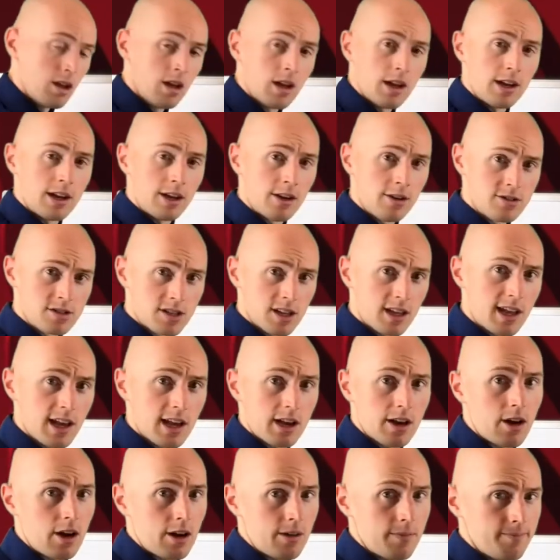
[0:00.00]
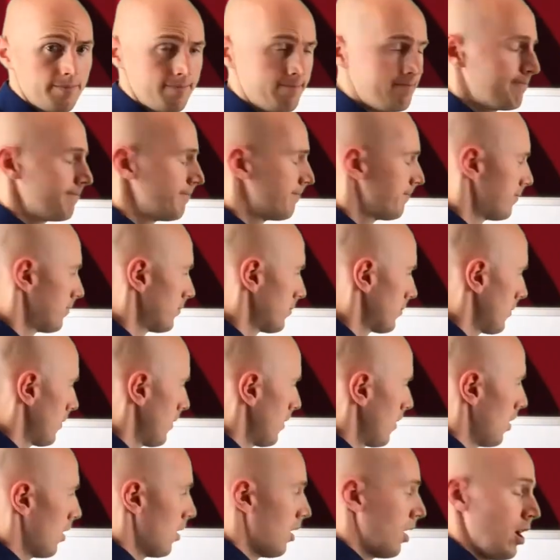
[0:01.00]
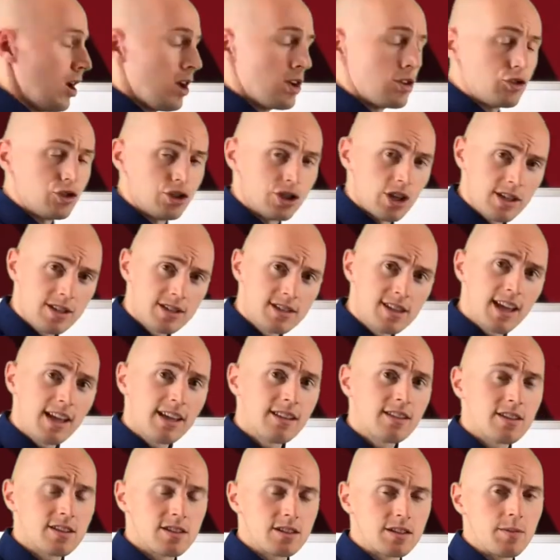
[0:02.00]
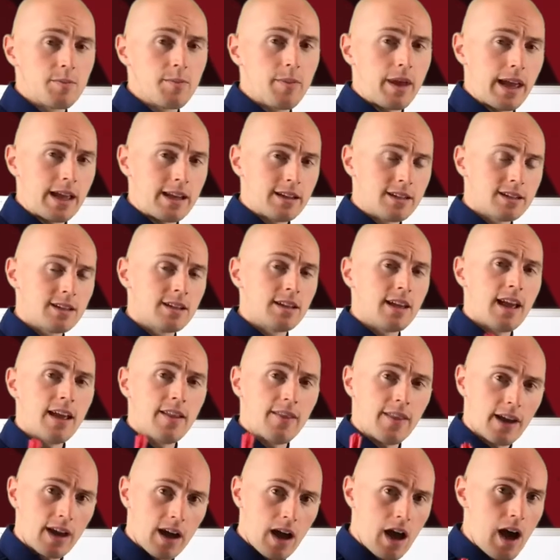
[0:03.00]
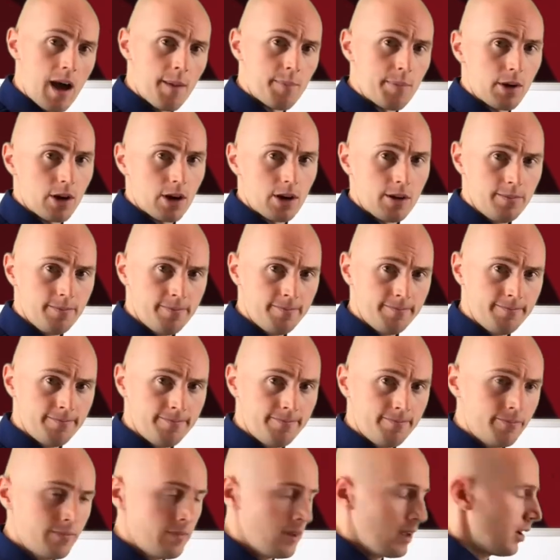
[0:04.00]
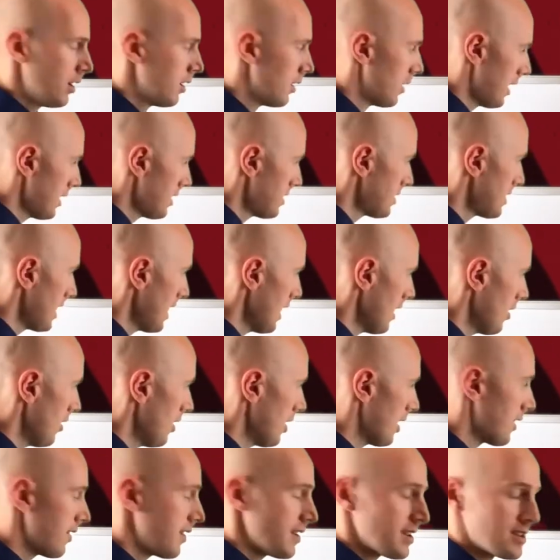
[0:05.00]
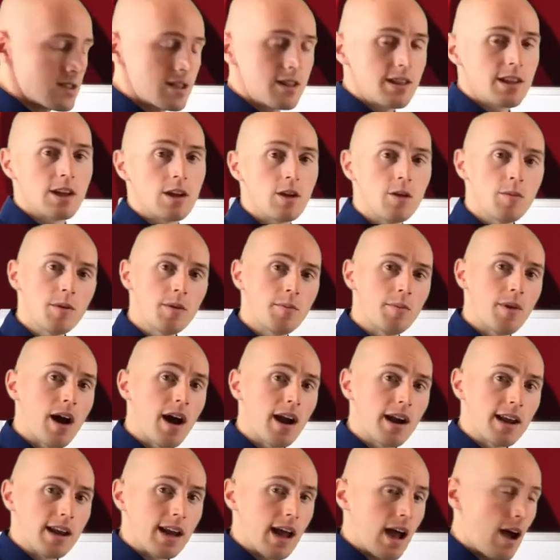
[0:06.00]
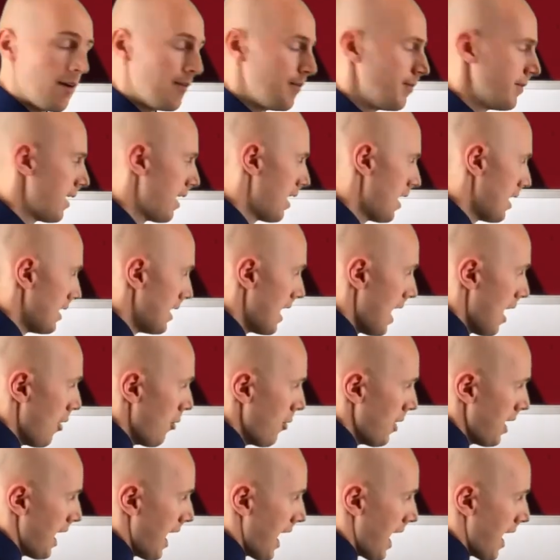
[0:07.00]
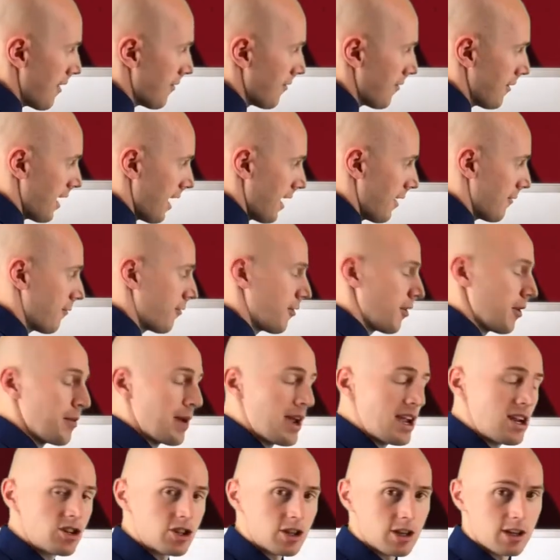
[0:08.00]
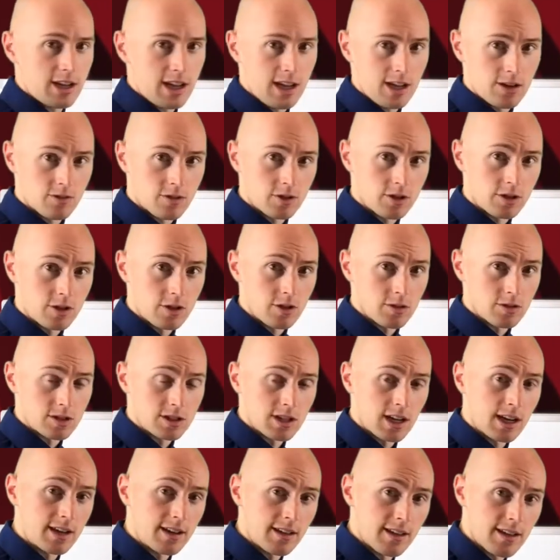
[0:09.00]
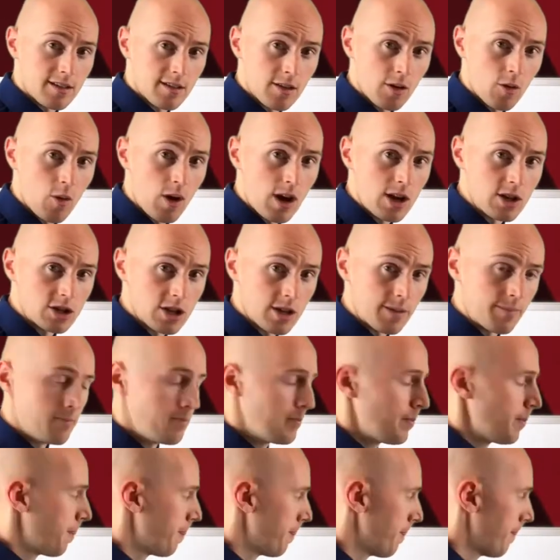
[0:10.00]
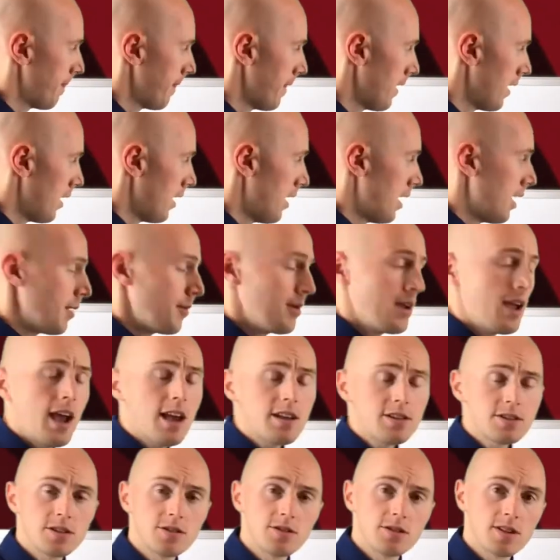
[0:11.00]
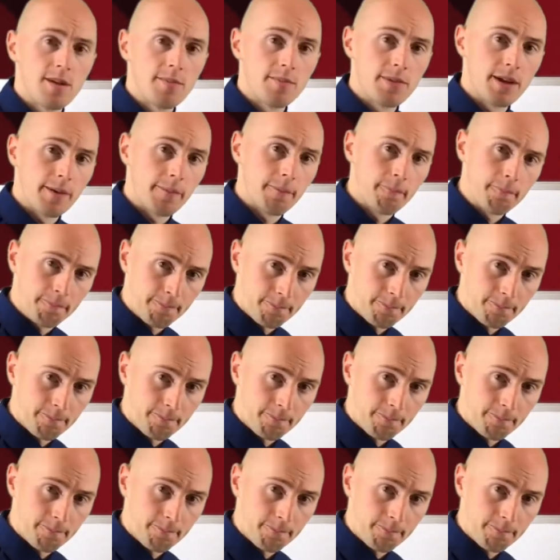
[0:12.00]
And here's the kicker. Just like the cement and the copper, let's take a look at this in the human body now. Now we have inflammation introduced into this equation. Let me ask you something.